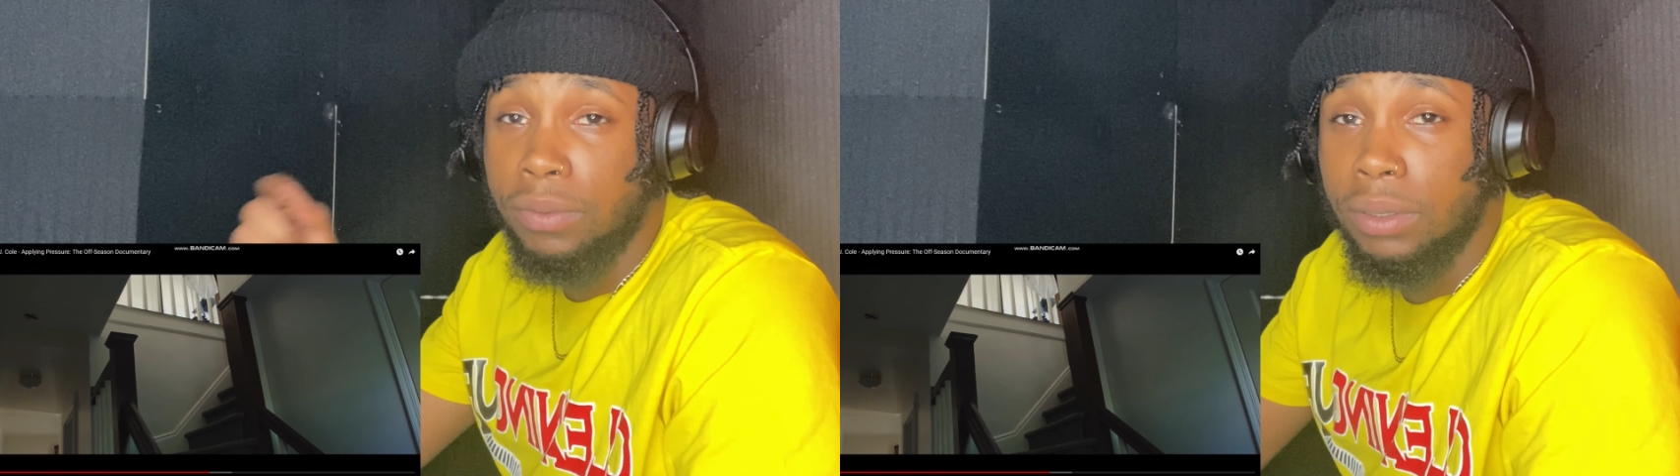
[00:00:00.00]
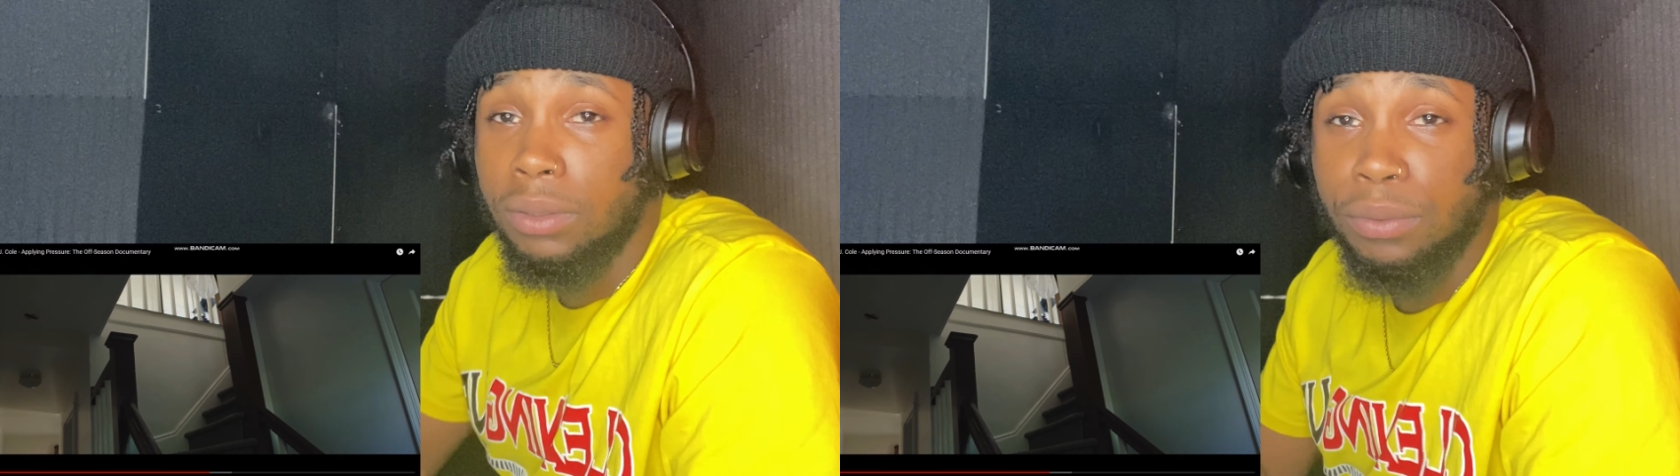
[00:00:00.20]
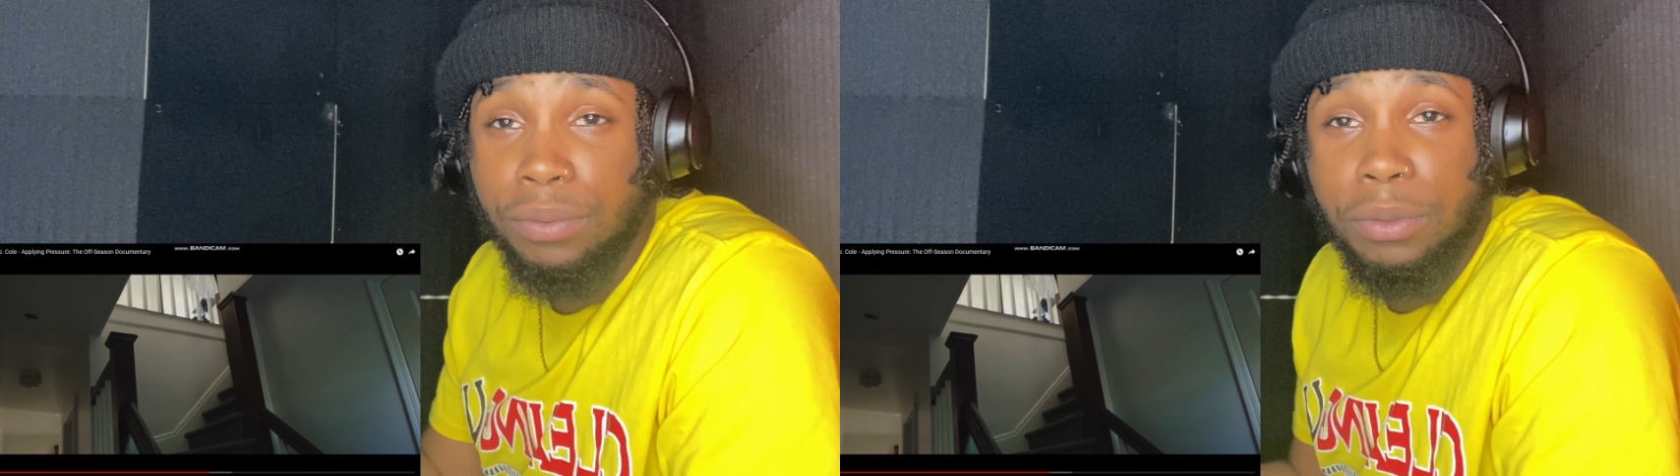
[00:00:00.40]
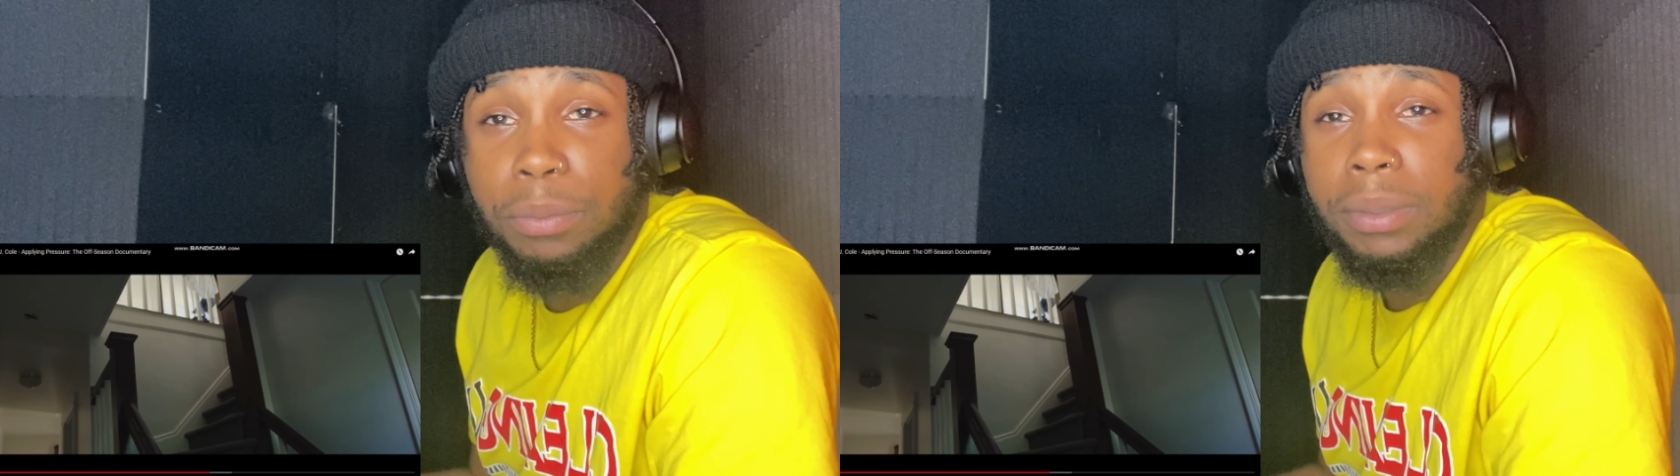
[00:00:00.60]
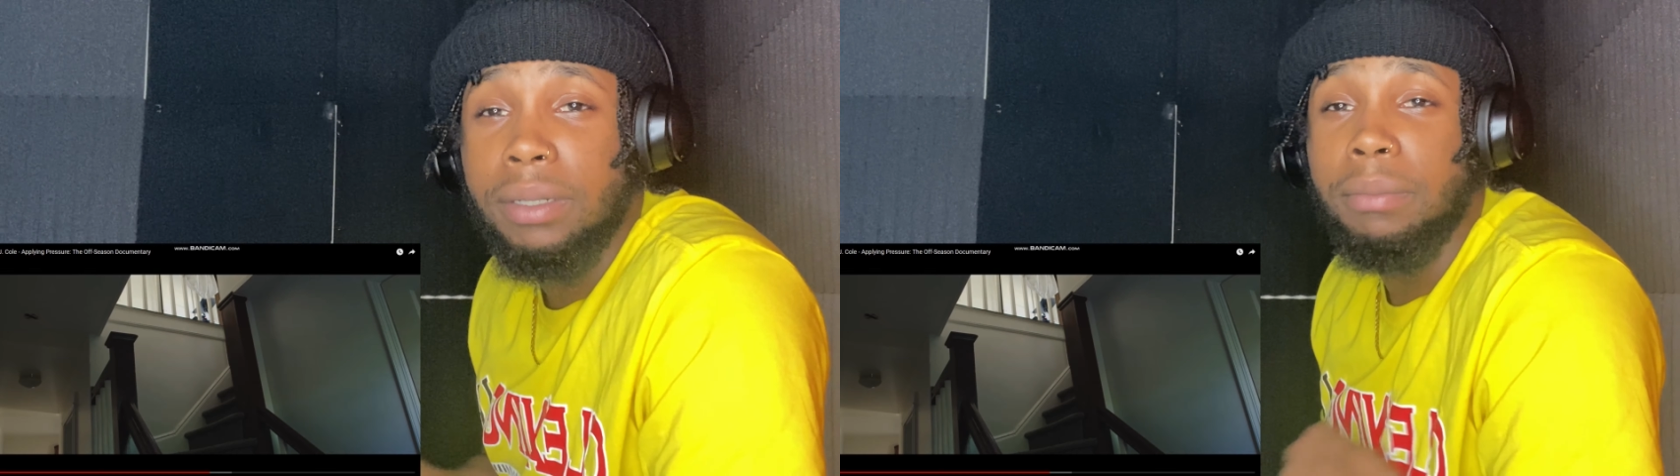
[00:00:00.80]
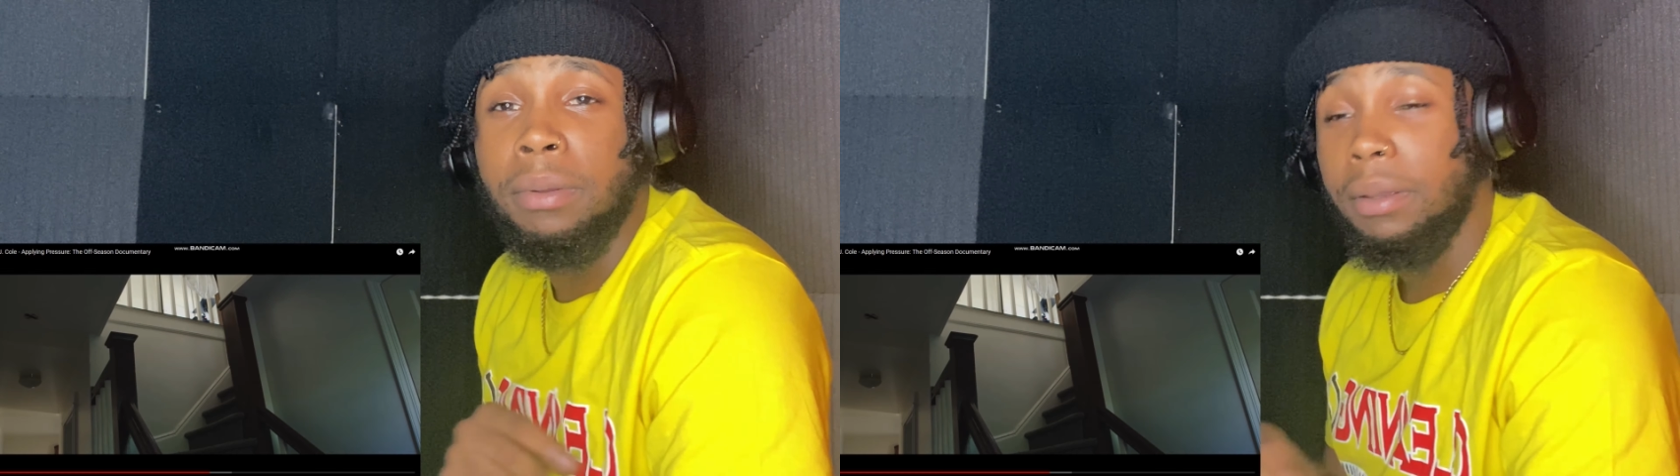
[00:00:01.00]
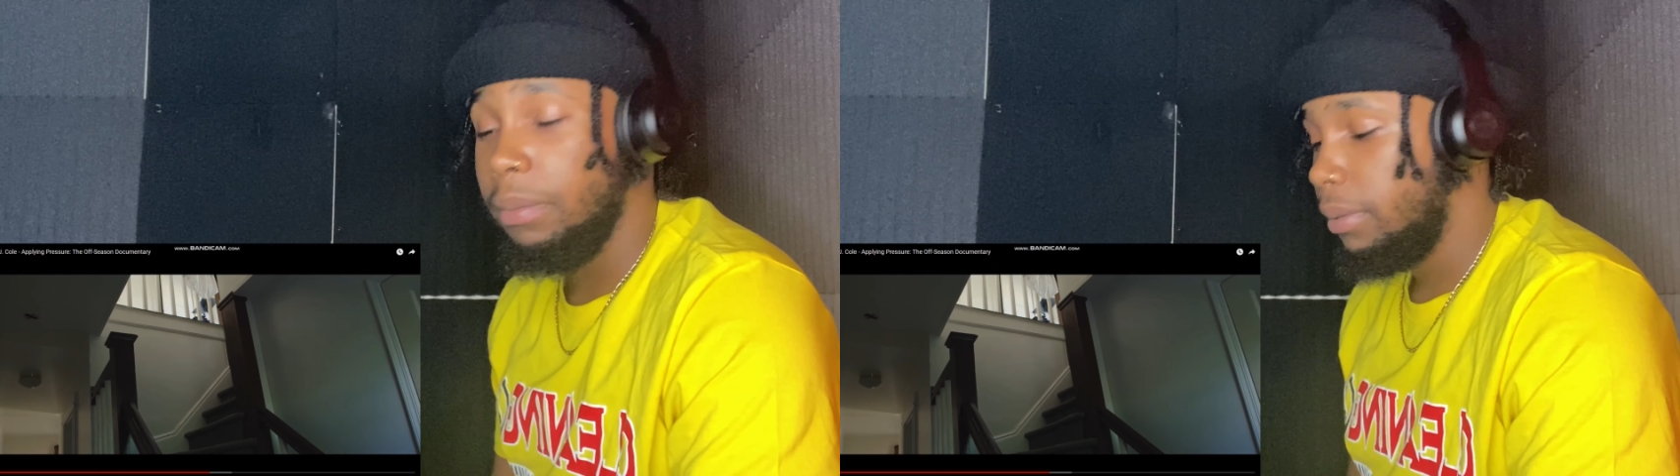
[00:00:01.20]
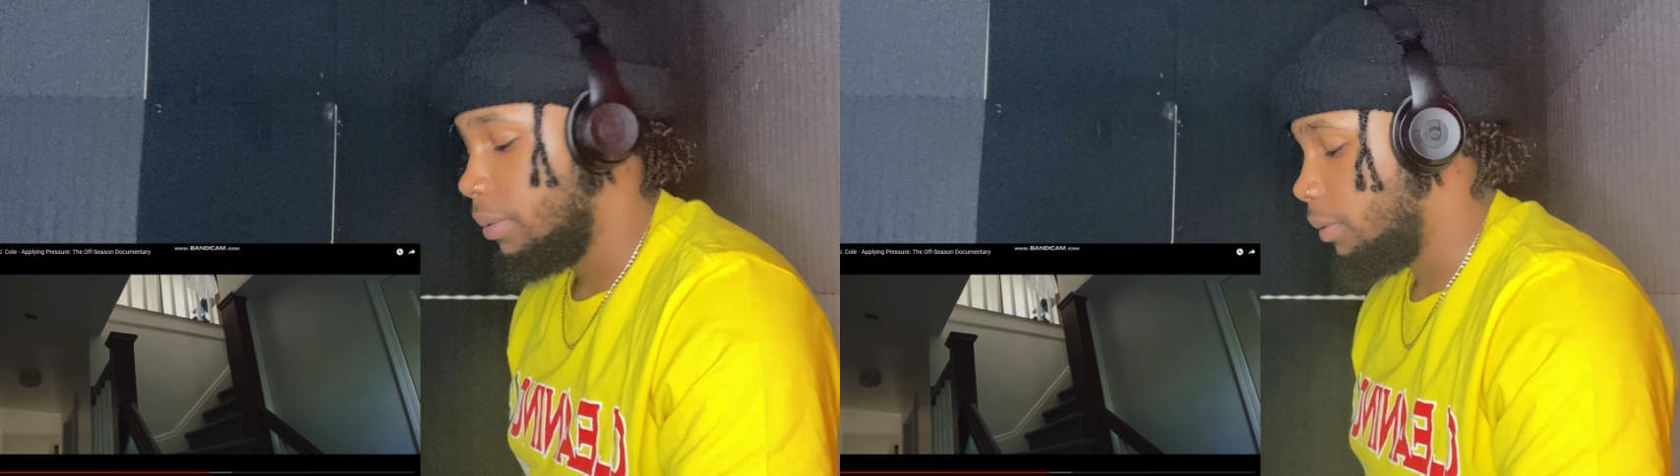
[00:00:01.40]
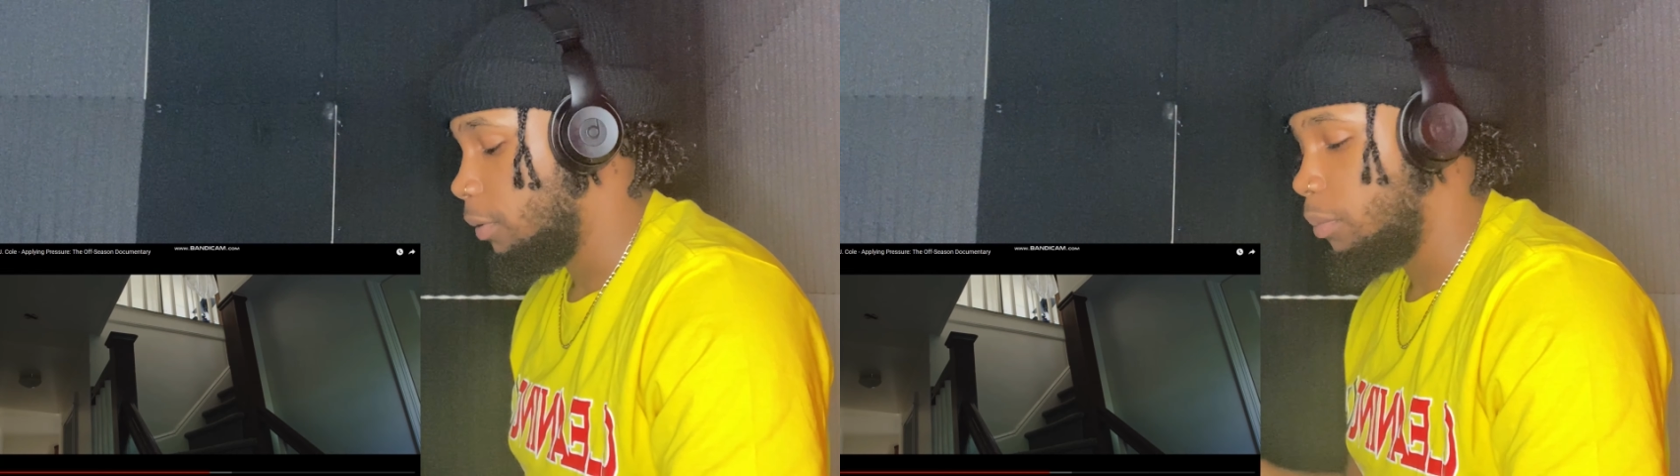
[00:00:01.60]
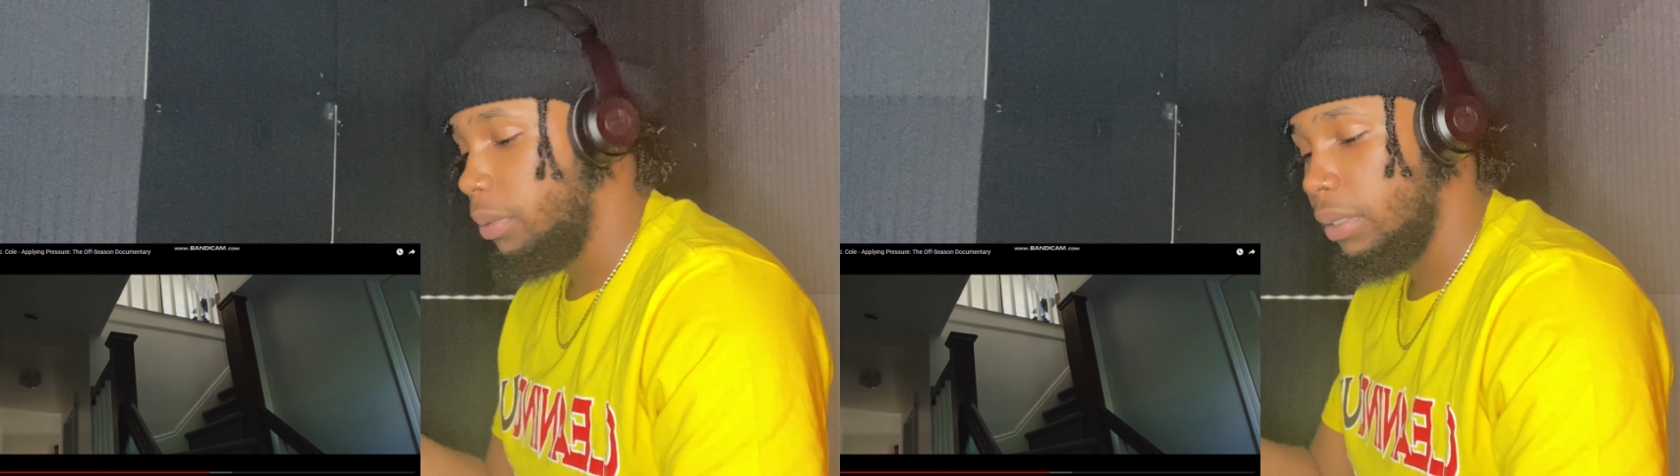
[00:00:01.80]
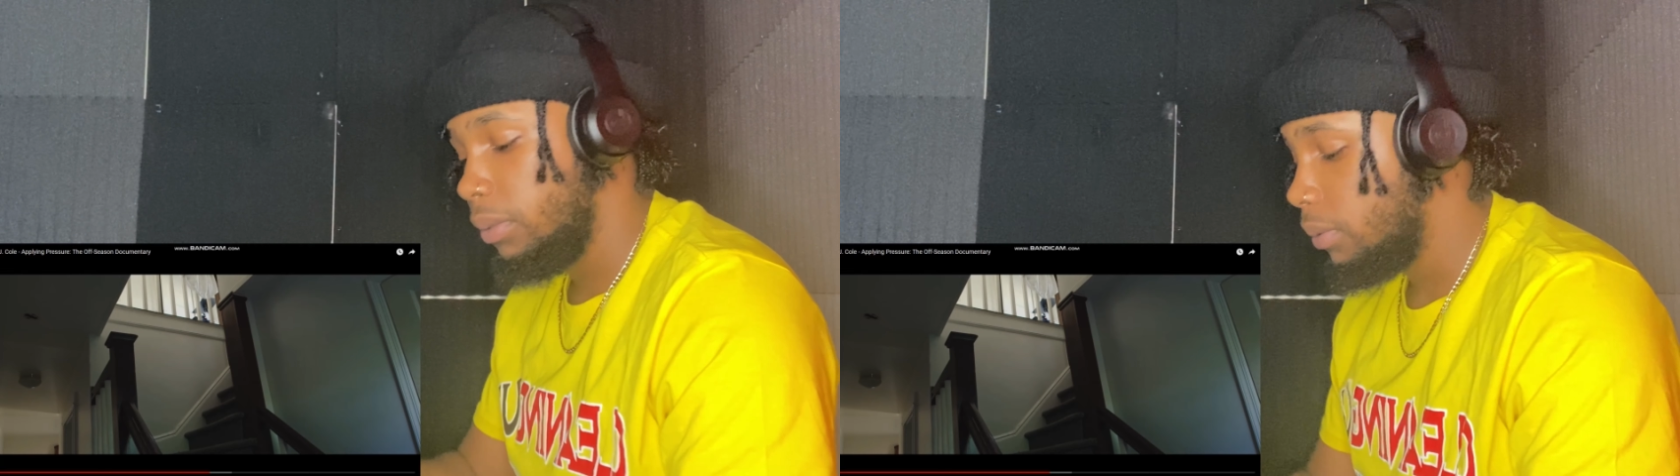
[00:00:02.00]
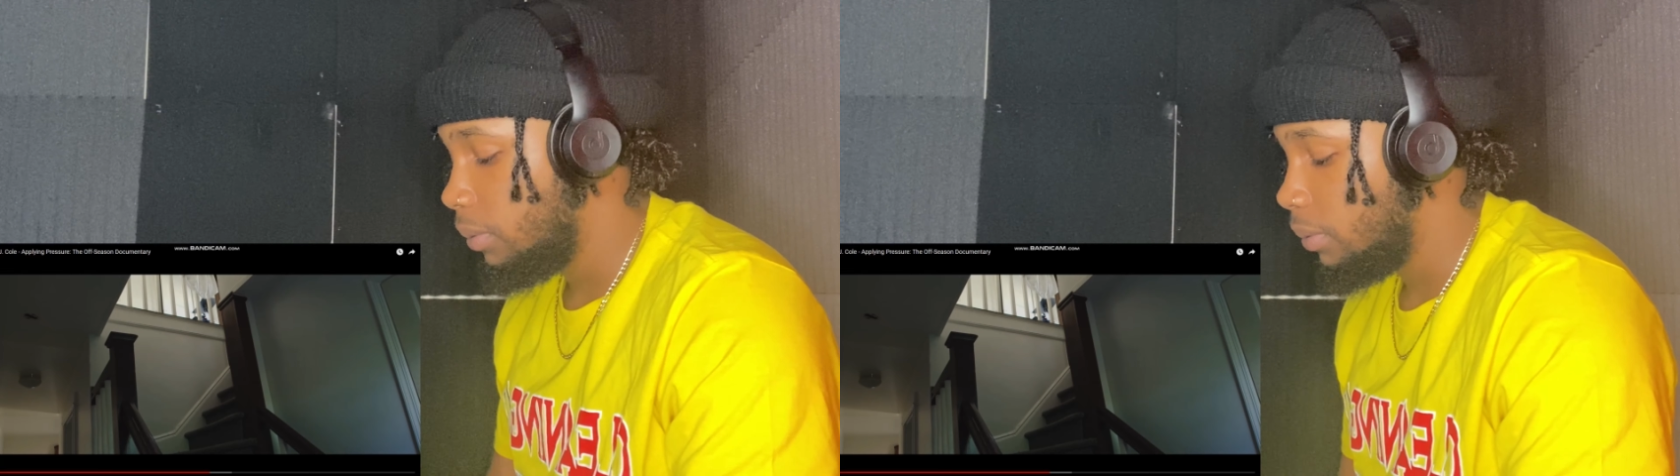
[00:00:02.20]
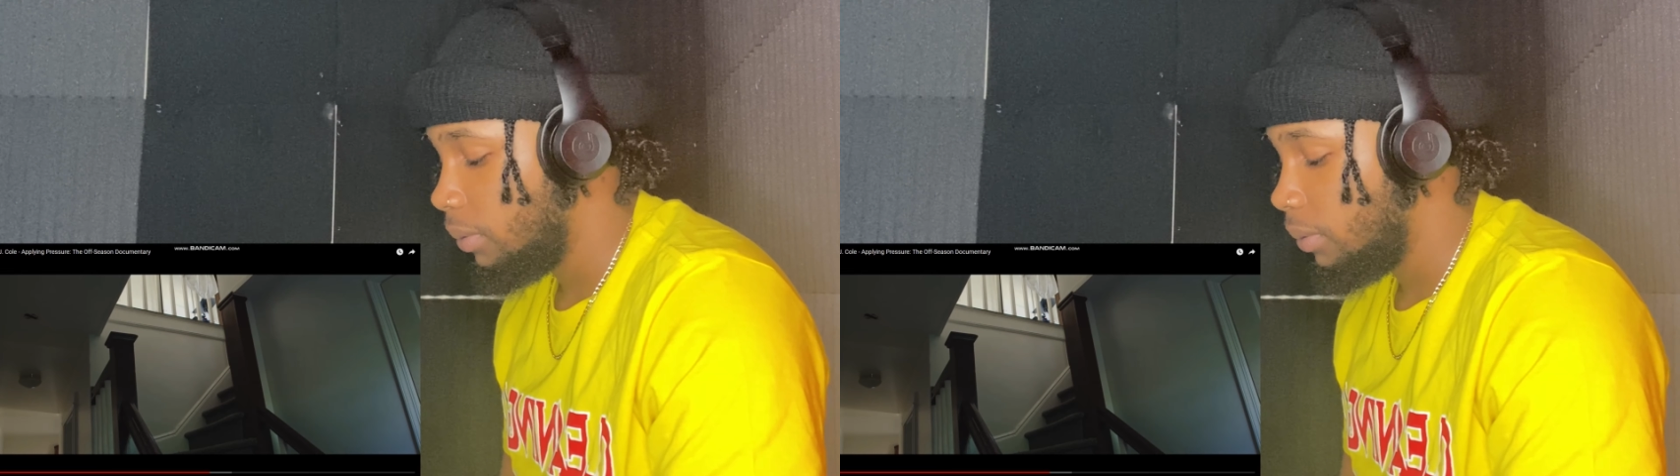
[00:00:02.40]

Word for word: verse on no pen and paper, or no pencil,